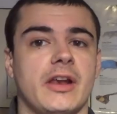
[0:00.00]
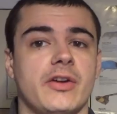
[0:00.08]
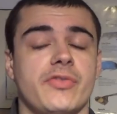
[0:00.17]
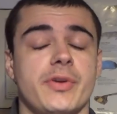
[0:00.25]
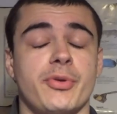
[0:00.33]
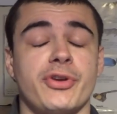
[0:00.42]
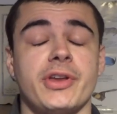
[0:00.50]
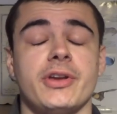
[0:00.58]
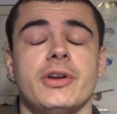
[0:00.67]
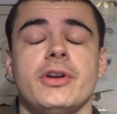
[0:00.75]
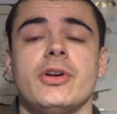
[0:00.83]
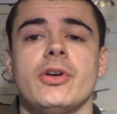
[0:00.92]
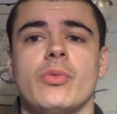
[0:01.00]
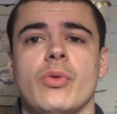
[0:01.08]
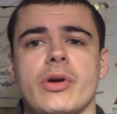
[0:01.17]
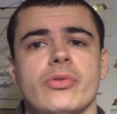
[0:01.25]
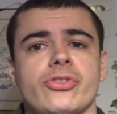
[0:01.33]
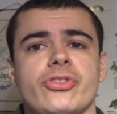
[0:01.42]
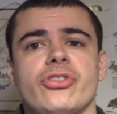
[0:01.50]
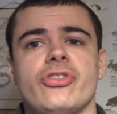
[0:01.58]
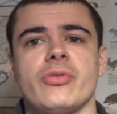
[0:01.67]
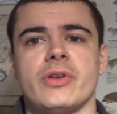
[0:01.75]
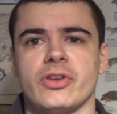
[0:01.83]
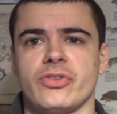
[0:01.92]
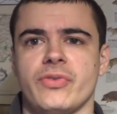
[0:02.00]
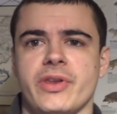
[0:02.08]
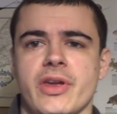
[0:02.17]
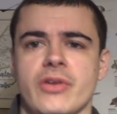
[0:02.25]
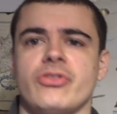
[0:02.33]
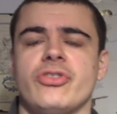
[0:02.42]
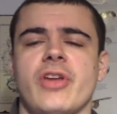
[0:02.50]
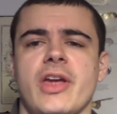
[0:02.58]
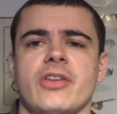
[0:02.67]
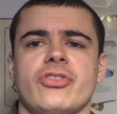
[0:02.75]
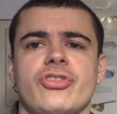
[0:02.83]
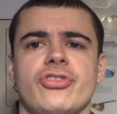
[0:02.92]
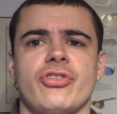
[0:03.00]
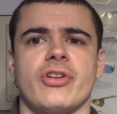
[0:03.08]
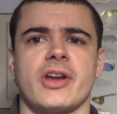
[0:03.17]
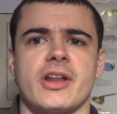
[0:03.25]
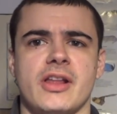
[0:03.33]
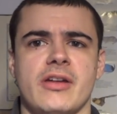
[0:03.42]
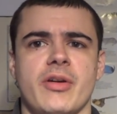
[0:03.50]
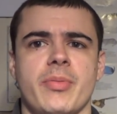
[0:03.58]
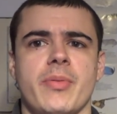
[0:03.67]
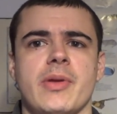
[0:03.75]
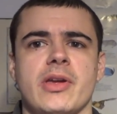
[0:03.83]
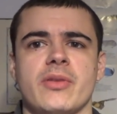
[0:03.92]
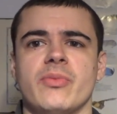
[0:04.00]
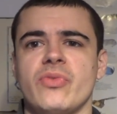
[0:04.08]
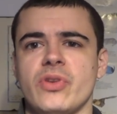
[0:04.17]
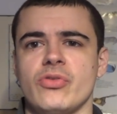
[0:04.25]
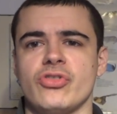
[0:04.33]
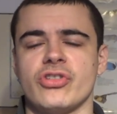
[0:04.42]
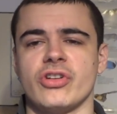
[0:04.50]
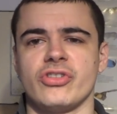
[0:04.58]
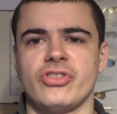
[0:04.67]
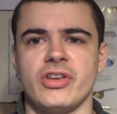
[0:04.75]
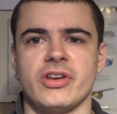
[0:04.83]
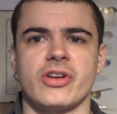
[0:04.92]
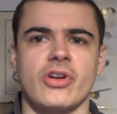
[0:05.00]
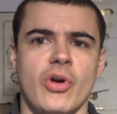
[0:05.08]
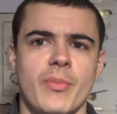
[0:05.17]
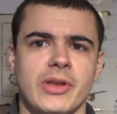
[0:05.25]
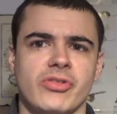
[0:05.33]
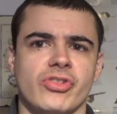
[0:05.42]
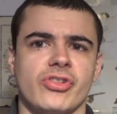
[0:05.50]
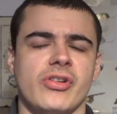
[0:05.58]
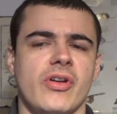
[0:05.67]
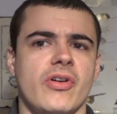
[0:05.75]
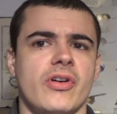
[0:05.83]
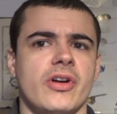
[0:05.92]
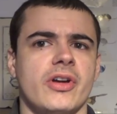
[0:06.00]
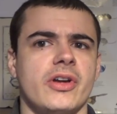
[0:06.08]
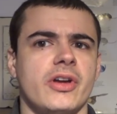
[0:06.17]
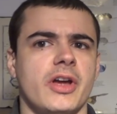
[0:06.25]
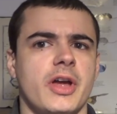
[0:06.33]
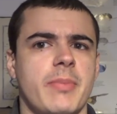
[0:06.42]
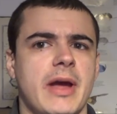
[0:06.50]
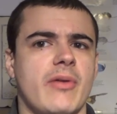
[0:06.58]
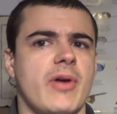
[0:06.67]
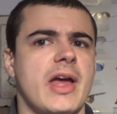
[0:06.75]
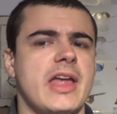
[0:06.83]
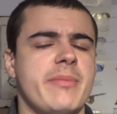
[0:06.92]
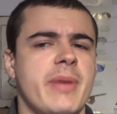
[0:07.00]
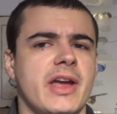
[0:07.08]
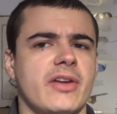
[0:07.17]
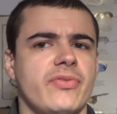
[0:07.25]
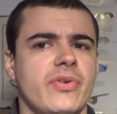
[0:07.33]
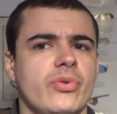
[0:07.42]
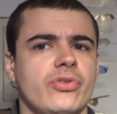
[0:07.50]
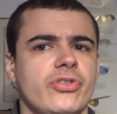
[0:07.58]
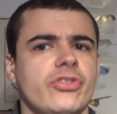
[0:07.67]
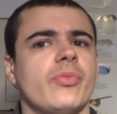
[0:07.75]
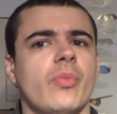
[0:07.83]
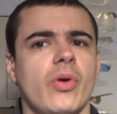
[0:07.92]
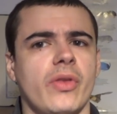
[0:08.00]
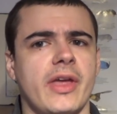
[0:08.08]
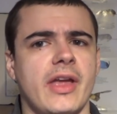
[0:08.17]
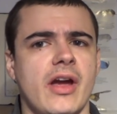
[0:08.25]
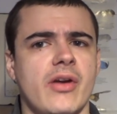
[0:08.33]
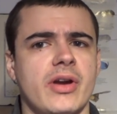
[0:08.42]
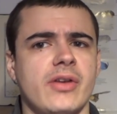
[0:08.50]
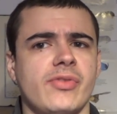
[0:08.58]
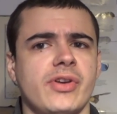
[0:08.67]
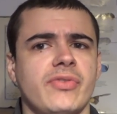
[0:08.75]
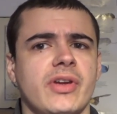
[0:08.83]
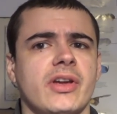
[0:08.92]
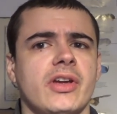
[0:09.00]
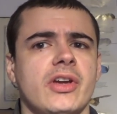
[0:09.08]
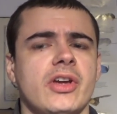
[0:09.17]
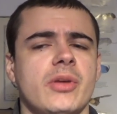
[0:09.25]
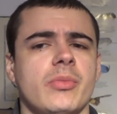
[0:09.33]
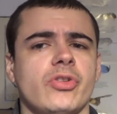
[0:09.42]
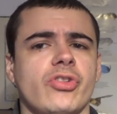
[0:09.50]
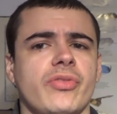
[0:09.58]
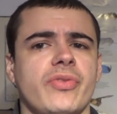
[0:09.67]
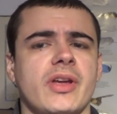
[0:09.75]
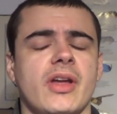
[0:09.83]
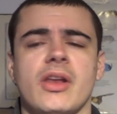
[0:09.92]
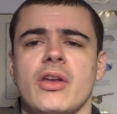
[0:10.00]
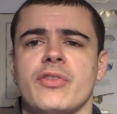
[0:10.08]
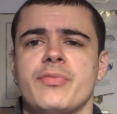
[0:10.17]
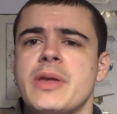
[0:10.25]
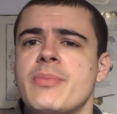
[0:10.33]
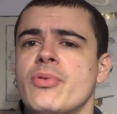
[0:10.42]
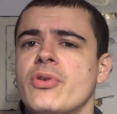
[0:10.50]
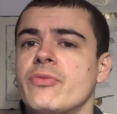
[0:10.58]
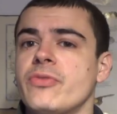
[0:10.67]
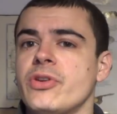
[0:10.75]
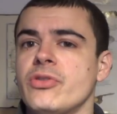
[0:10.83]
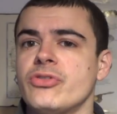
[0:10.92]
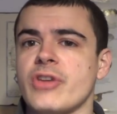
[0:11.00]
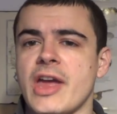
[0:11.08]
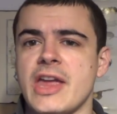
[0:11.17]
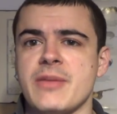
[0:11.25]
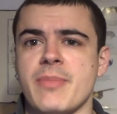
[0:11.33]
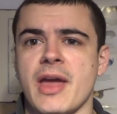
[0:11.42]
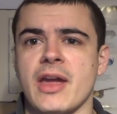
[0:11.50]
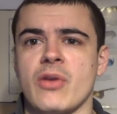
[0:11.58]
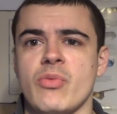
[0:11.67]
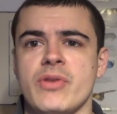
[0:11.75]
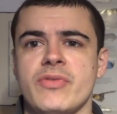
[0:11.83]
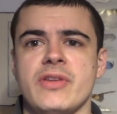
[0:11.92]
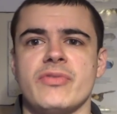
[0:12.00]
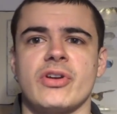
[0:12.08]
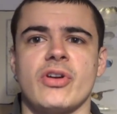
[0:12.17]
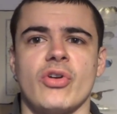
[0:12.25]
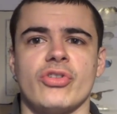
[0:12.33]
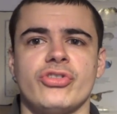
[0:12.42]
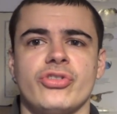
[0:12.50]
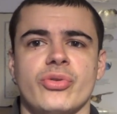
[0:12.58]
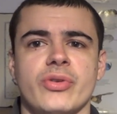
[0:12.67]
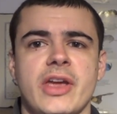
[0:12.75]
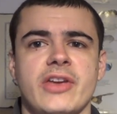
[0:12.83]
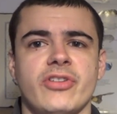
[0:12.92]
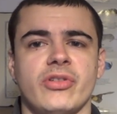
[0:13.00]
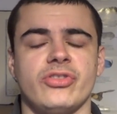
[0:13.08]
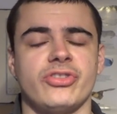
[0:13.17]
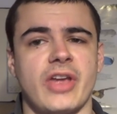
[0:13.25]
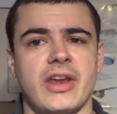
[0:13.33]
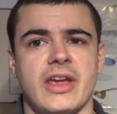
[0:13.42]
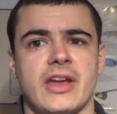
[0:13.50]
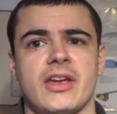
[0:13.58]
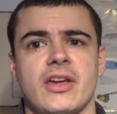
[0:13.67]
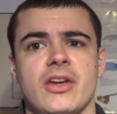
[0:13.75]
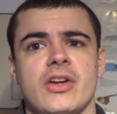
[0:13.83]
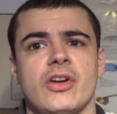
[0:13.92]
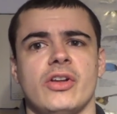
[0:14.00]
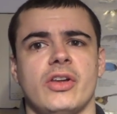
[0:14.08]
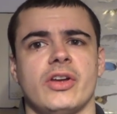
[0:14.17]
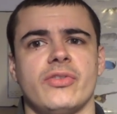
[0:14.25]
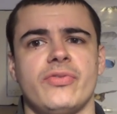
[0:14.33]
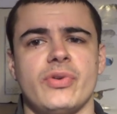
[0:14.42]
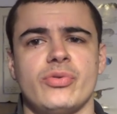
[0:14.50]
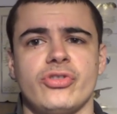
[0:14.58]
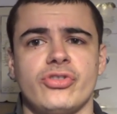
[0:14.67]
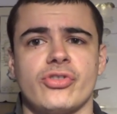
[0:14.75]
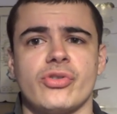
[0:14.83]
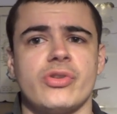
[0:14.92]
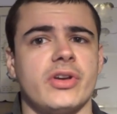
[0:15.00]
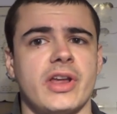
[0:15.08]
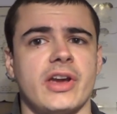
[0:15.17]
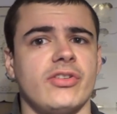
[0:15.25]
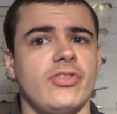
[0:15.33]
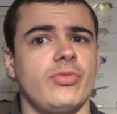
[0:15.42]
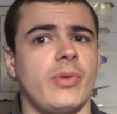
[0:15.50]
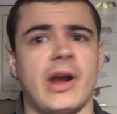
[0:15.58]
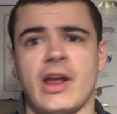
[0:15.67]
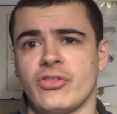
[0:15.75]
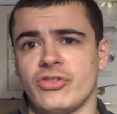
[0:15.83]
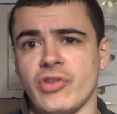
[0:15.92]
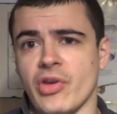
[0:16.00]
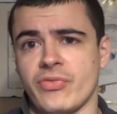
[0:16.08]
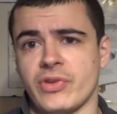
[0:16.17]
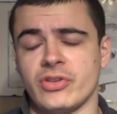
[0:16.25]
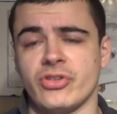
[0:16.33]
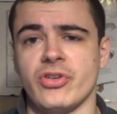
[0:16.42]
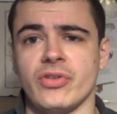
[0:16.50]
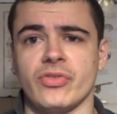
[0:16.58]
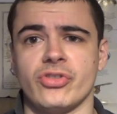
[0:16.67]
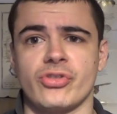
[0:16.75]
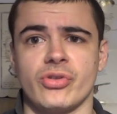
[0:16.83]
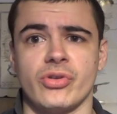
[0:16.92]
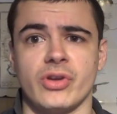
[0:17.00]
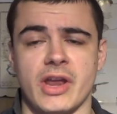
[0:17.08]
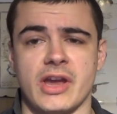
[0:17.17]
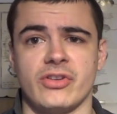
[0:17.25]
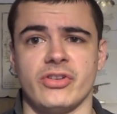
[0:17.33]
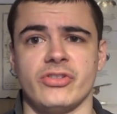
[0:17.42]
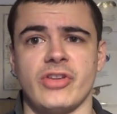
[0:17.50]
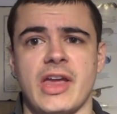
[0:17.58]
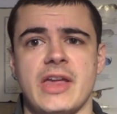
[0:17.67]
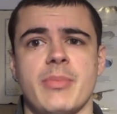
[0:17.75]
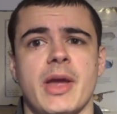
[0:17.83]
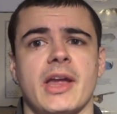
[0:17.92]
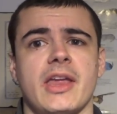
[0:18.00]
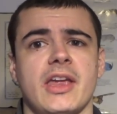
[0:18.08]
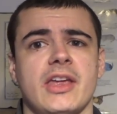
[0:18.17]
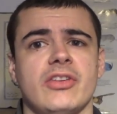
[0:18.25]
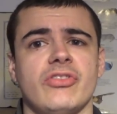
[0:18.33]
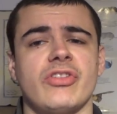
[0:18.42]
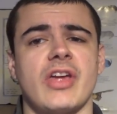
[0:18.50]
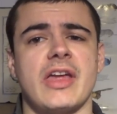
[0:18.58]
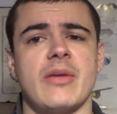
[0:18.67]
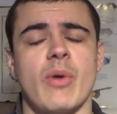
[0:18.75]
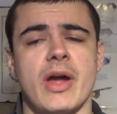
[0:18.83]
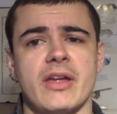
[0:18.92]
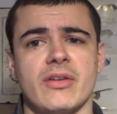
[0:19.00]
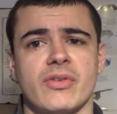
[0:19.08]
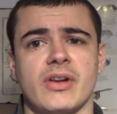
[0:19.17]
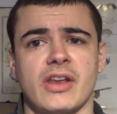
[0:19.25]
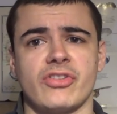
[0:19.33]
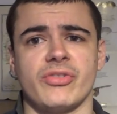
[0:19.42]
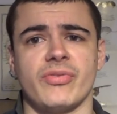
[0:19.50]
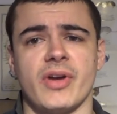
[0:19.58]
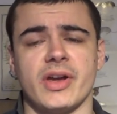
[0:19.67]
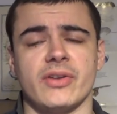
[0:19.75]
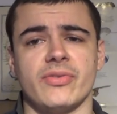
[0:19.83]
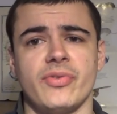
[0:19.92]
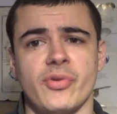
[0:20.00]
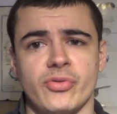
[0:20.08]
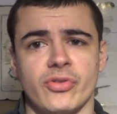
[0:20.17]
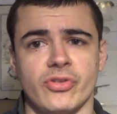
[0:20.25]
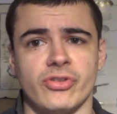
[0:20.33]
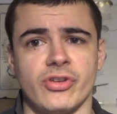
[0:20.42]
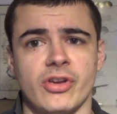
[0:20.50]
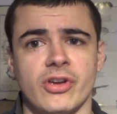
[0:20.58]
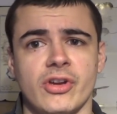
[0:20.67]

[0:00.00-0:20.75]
Hello everybody. What I wanted to do in this video today is just try and clear up a bit of confusion I see in the comments a lot about ABEK filters and what they are and everything, because I think a lot of people confuse ABEK with either GOST or NATO STANAG, like the filter screw connectors, where it has nothing to do with the screw connectors. ABEK is a way of classifying the filters.